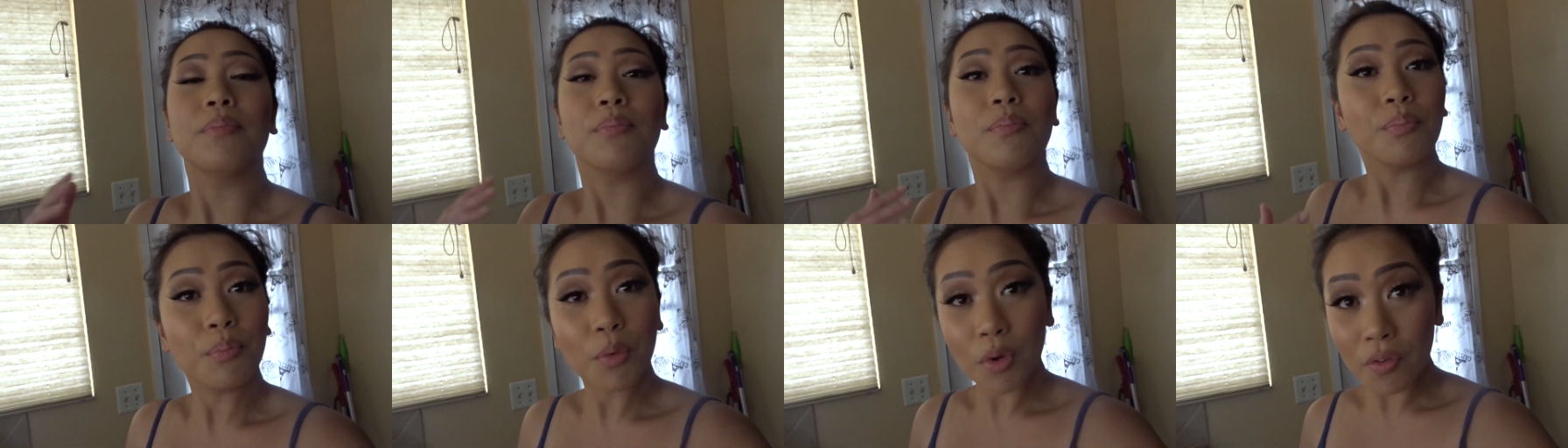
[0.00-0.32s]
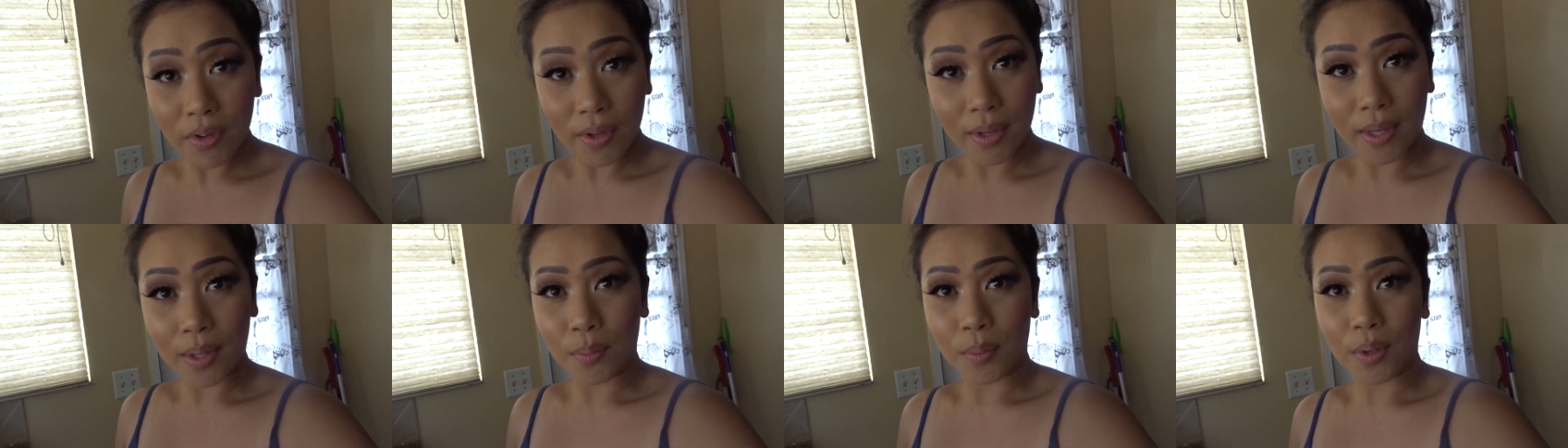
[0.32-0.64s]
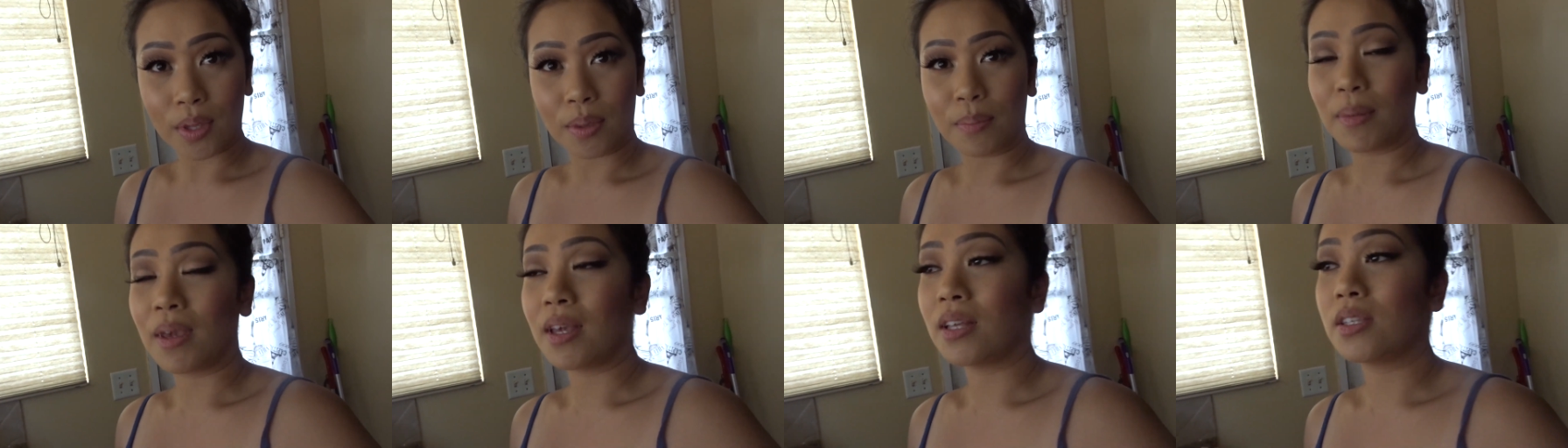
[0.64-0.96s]
moving in
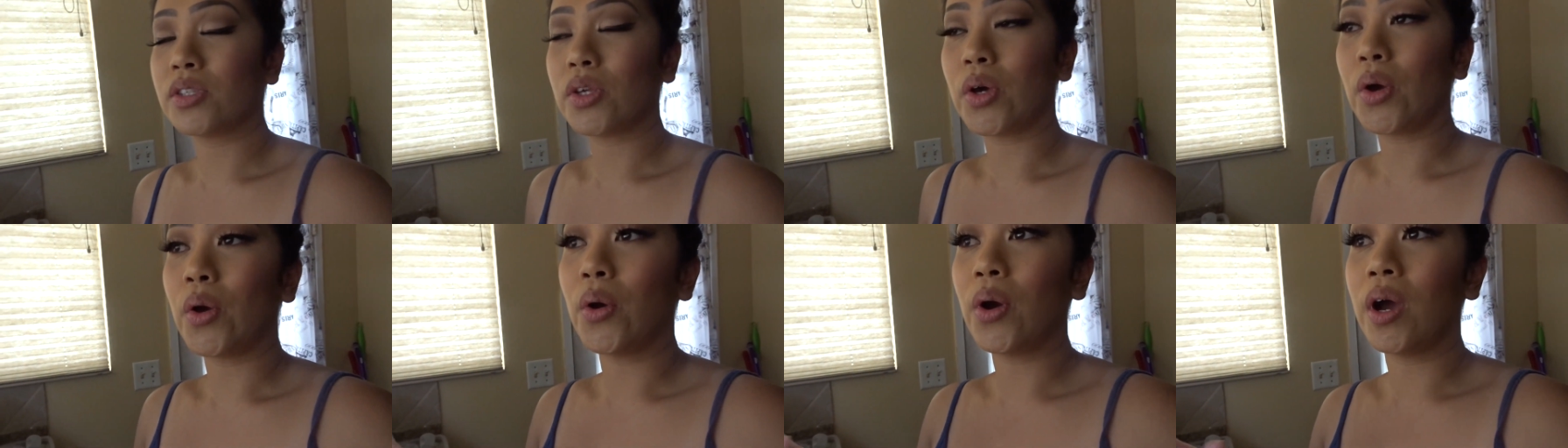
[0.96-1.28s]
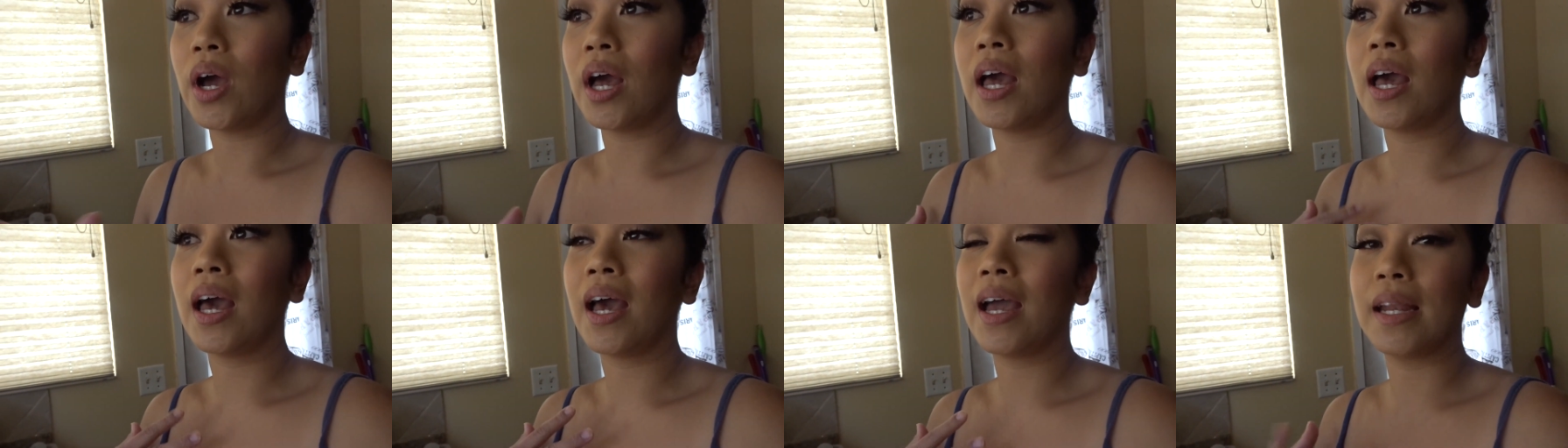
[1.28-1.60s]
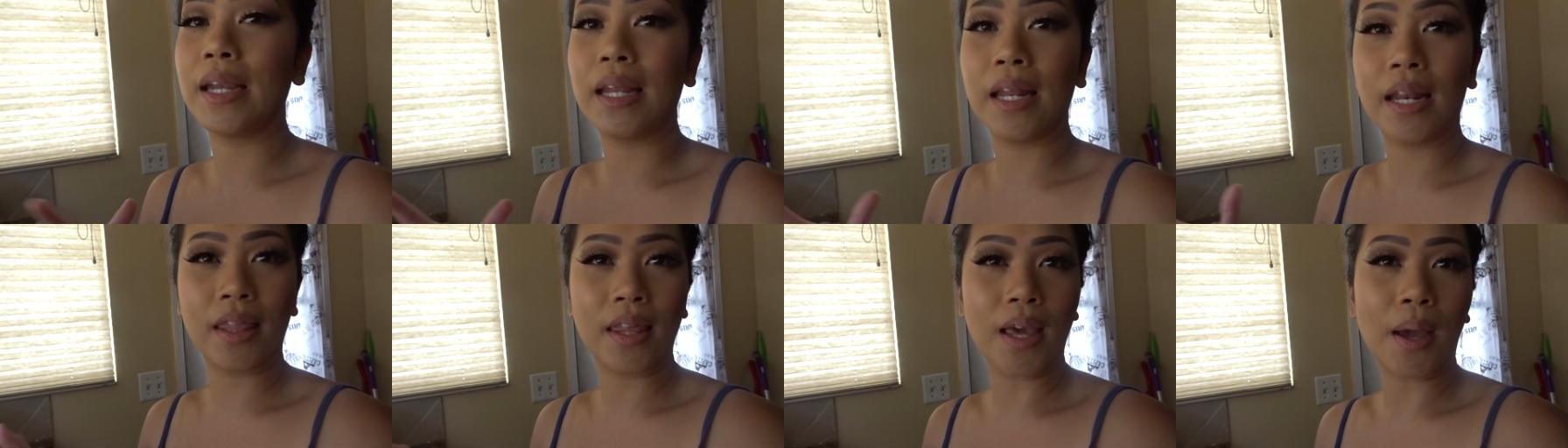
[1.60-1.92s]
with me, so
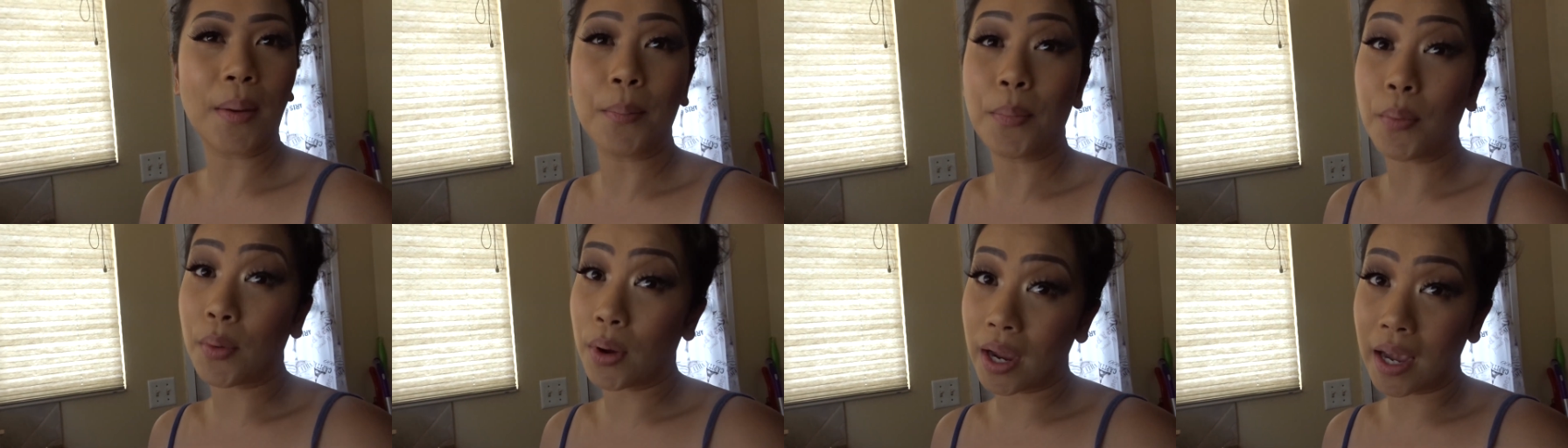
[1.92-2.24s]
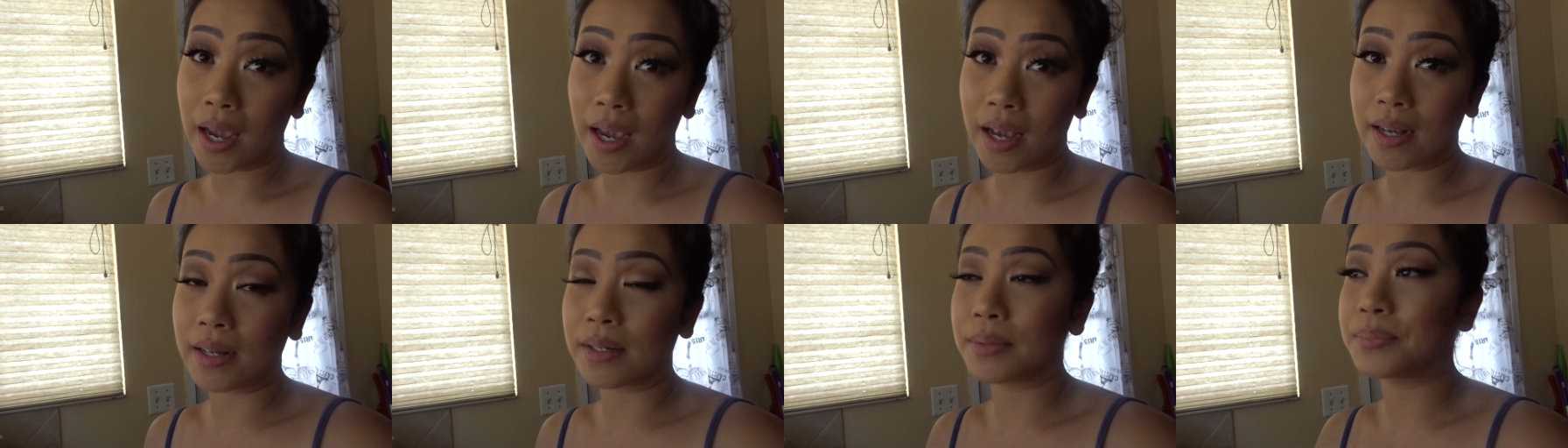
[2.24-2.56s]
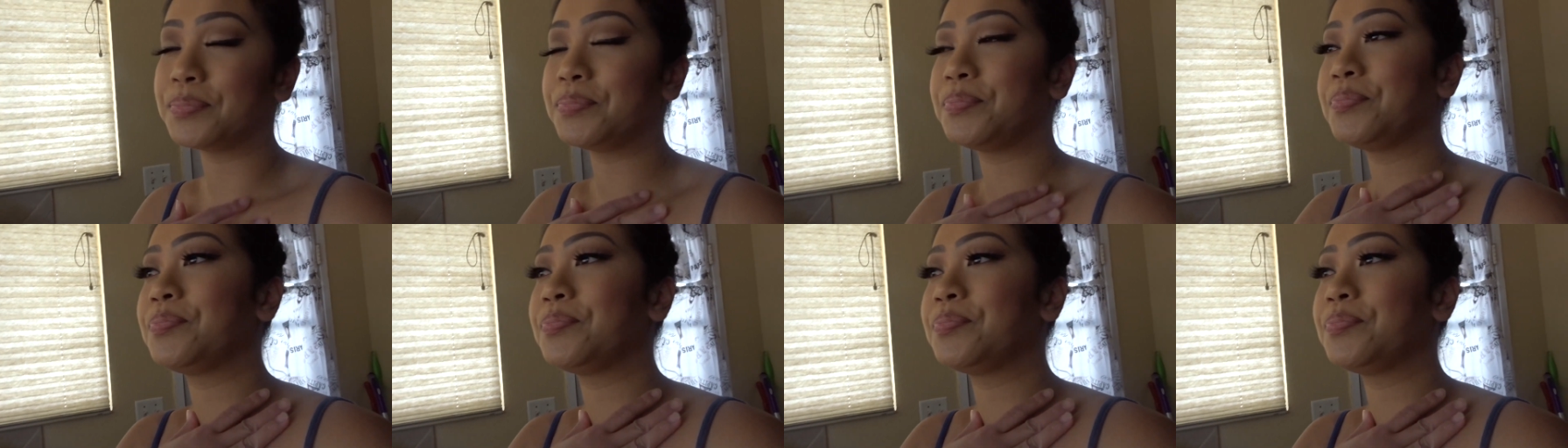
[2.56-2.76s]
I needed that break.